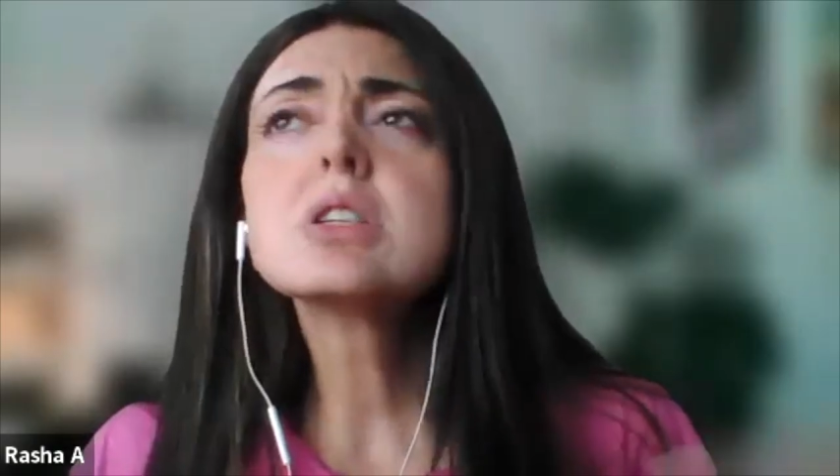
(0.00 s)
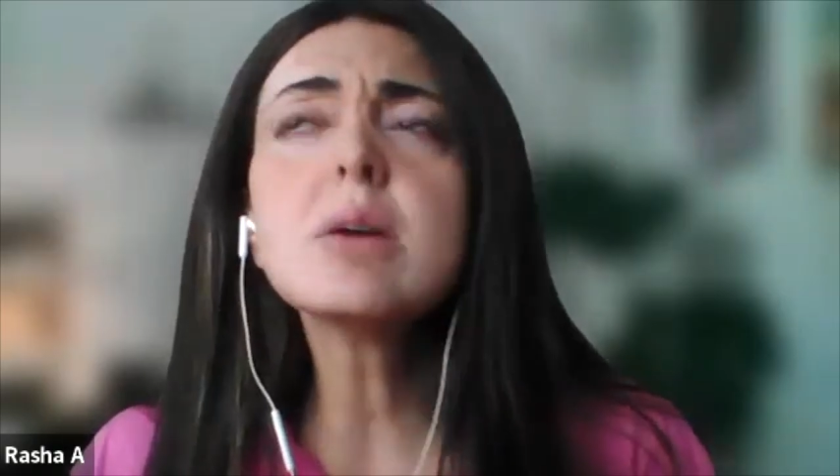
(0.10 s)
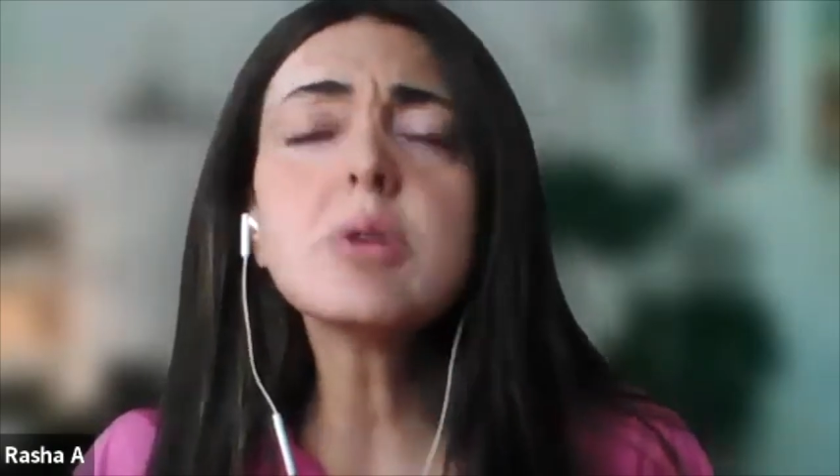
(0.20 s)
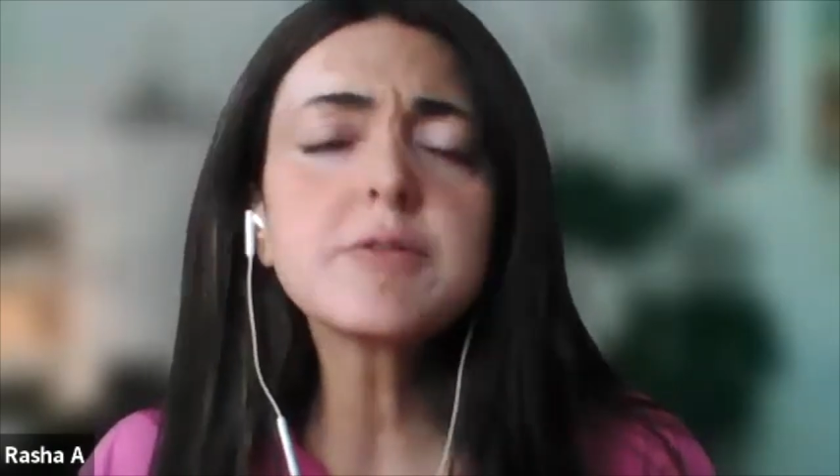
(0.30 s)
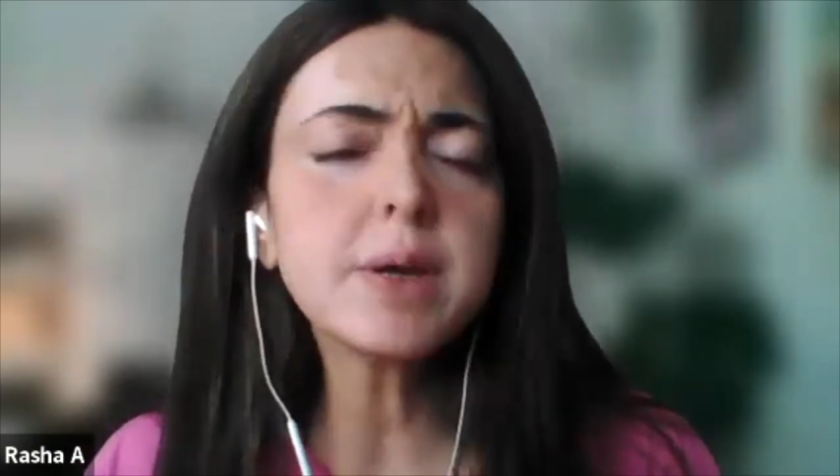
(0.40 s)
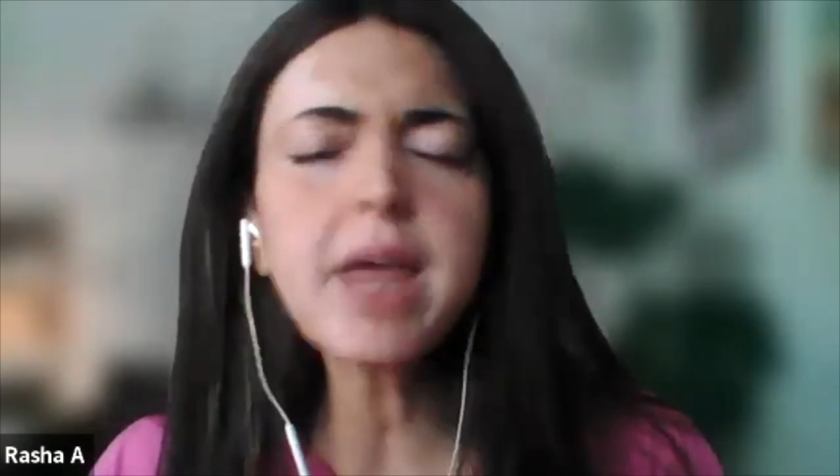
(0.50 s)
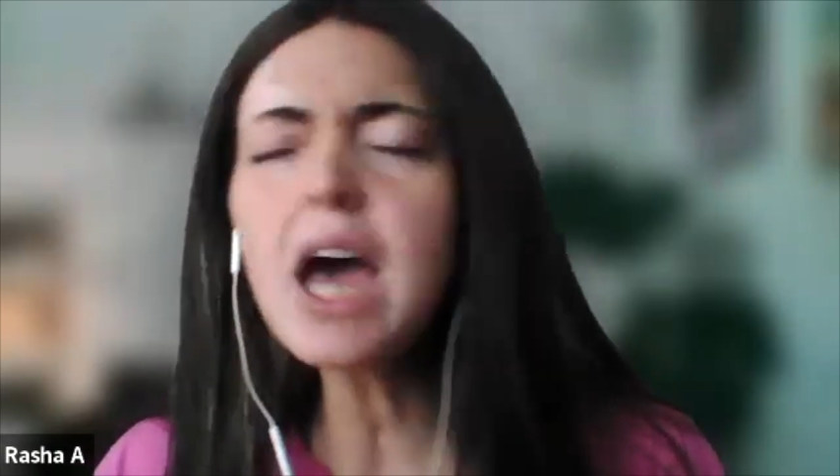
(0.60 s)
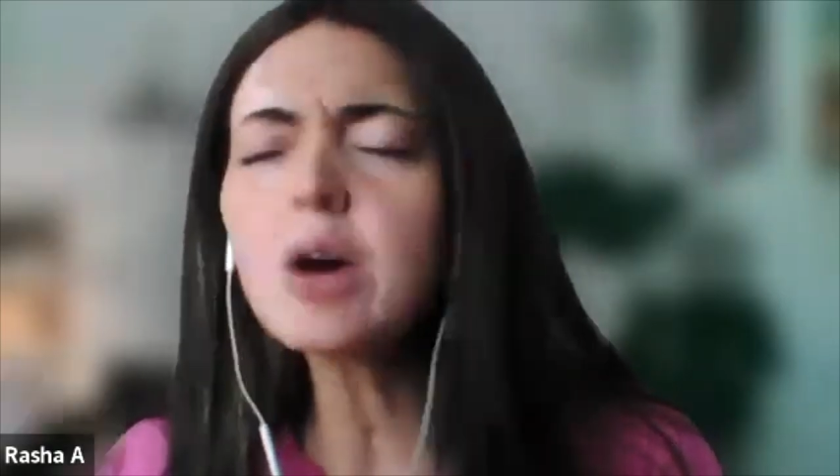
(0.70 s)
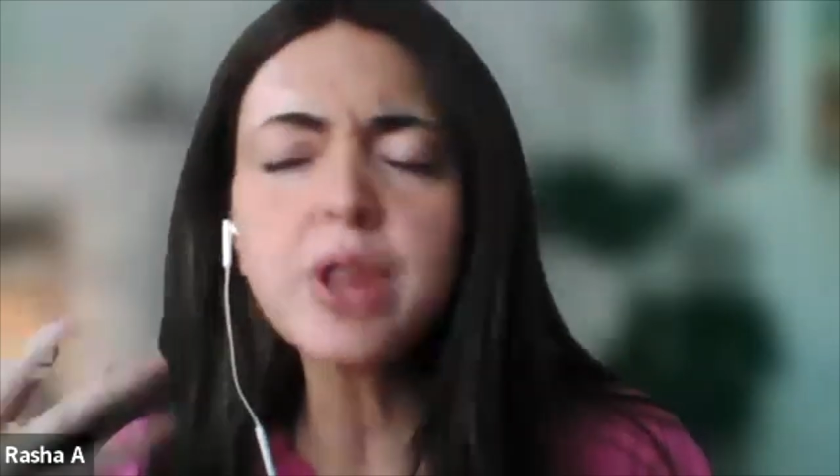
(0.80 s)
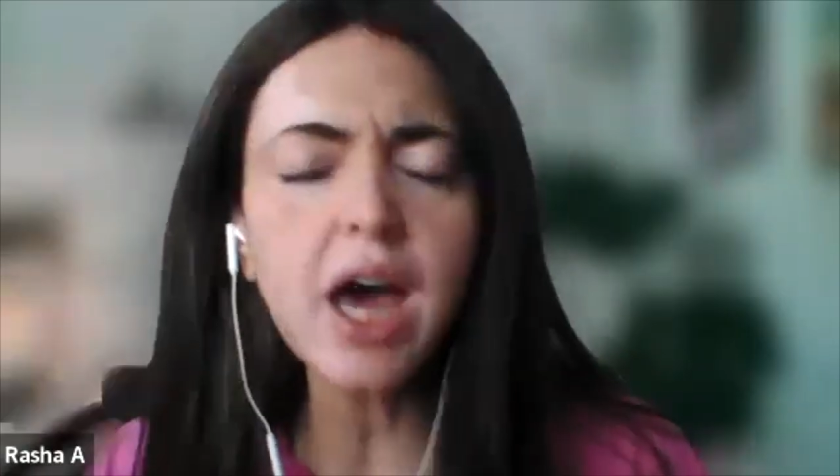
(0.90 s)
Some of
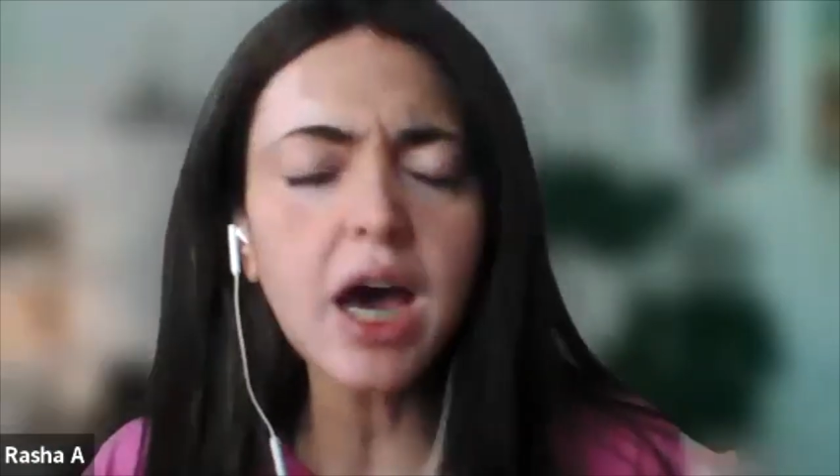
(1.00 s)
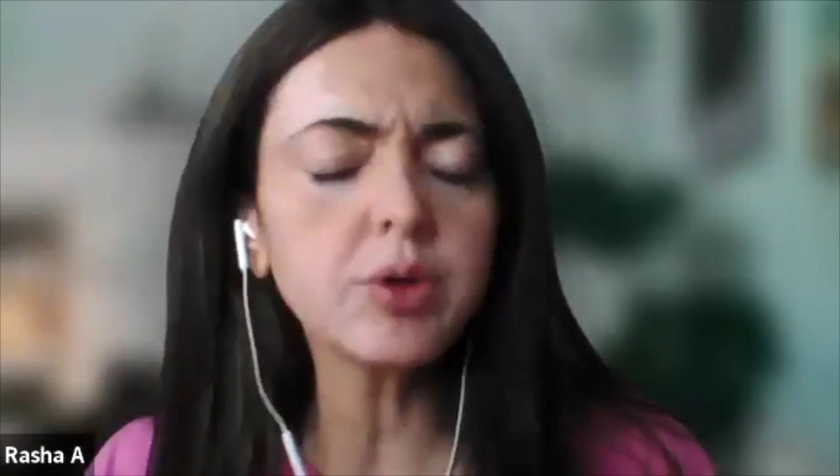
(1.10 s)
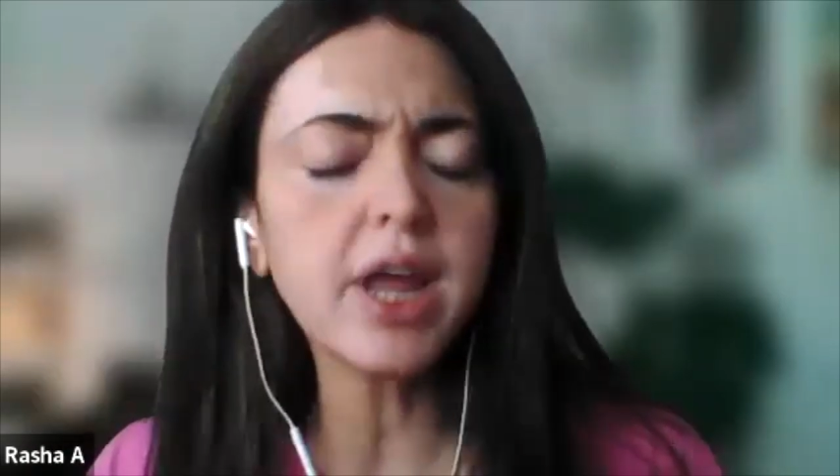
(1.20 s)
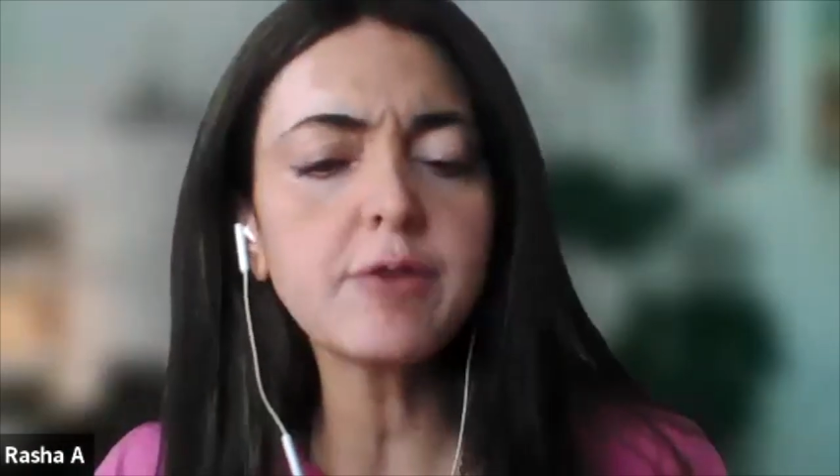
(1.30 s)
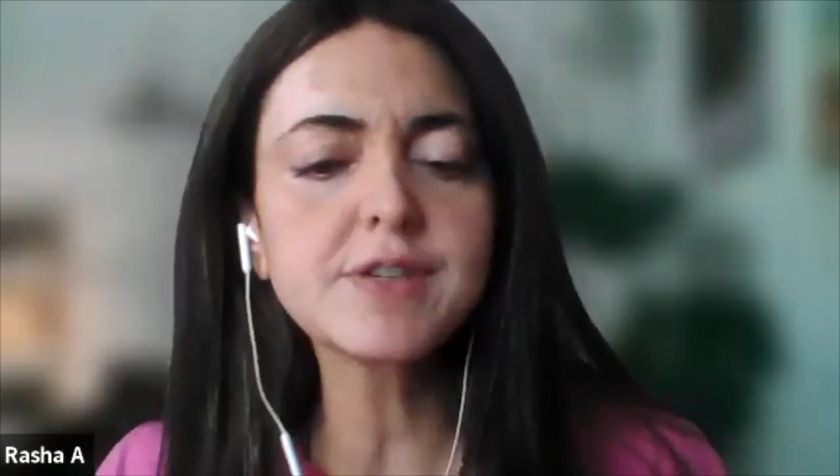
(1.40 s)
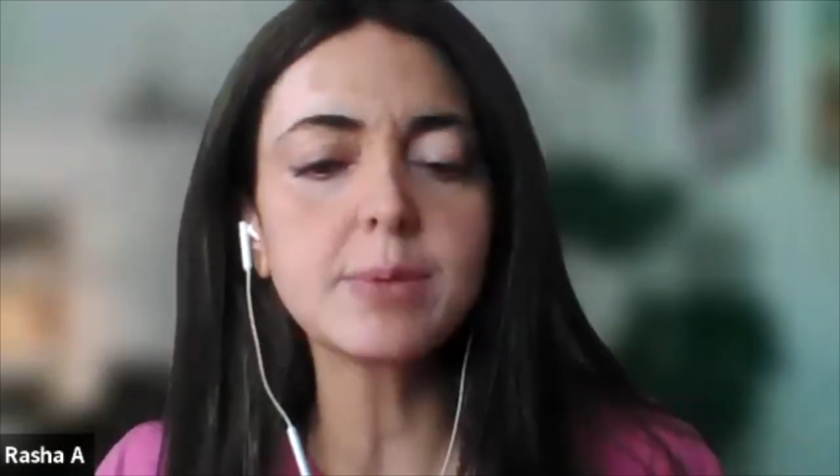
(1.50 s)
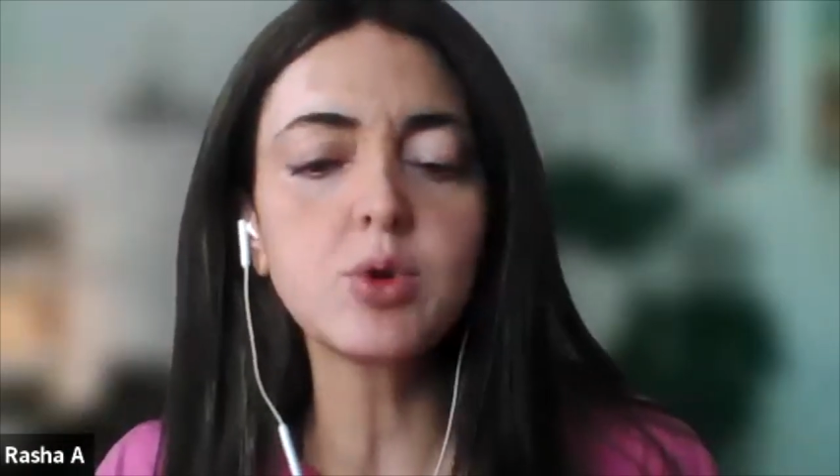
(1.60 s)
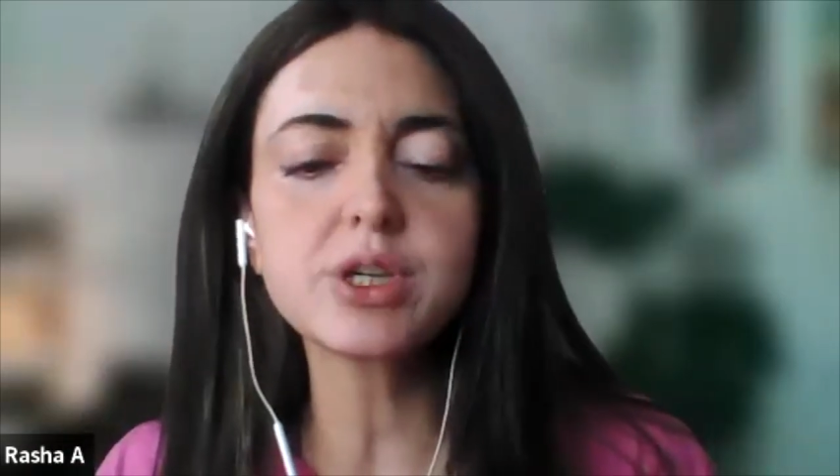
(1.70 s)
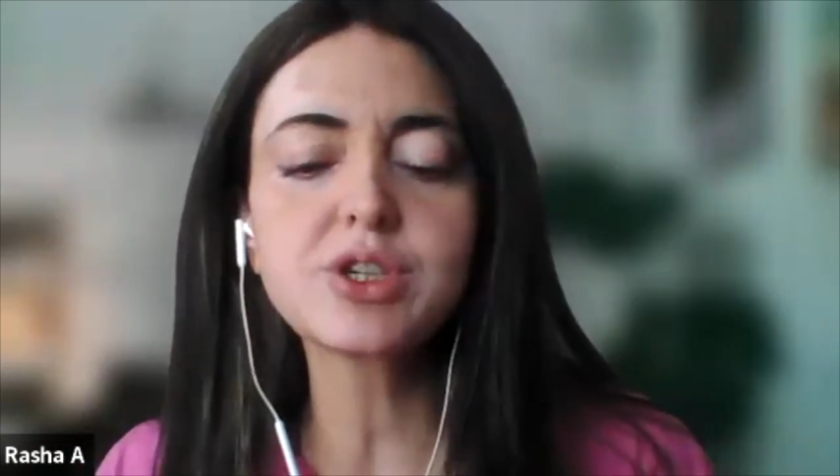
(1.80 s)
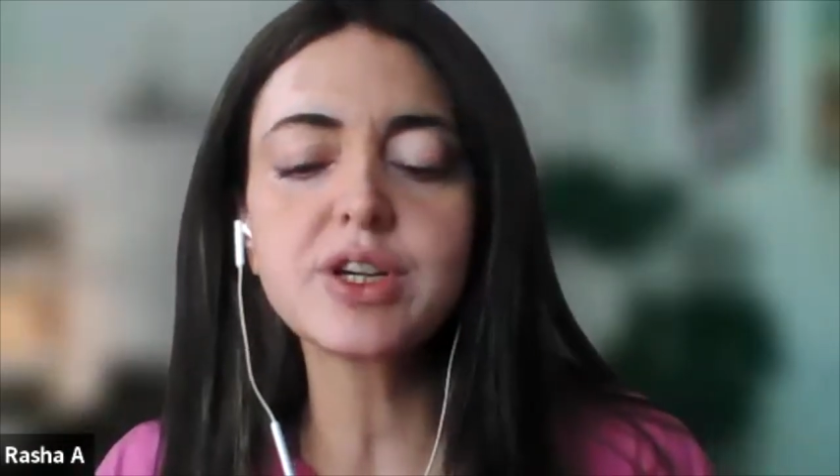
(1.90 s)
them, yeah, I would have
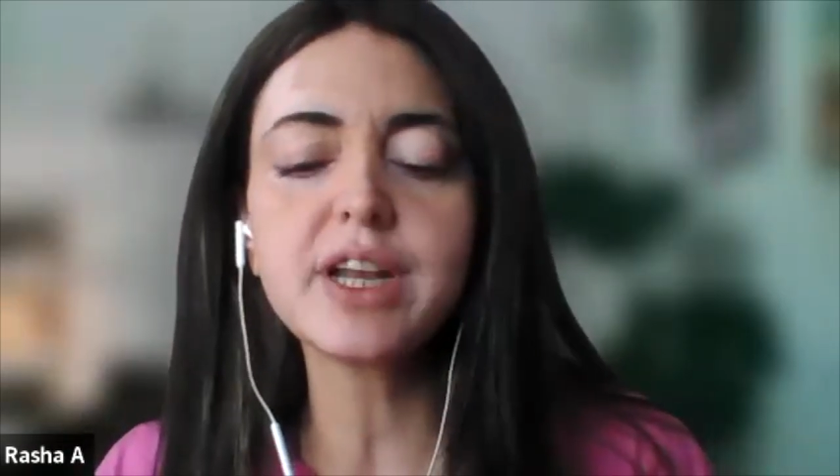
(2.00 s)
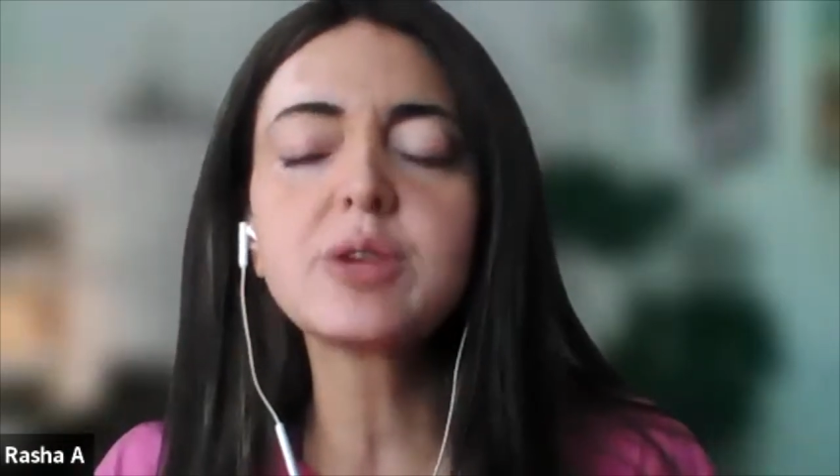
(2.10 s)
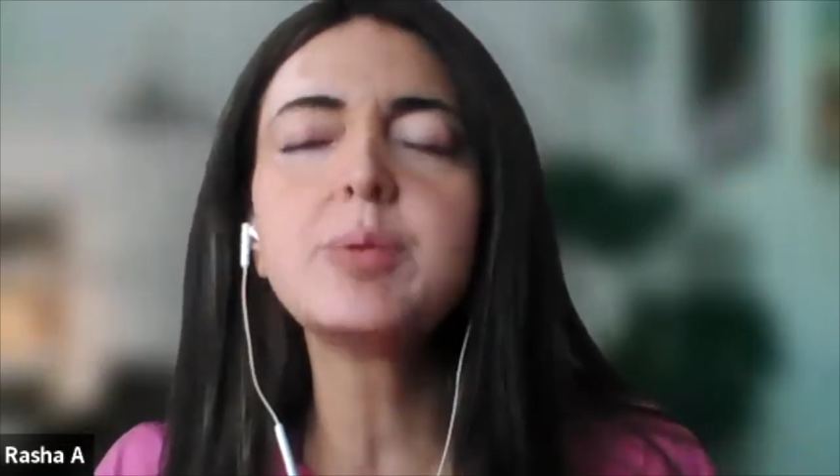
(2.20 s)
some question,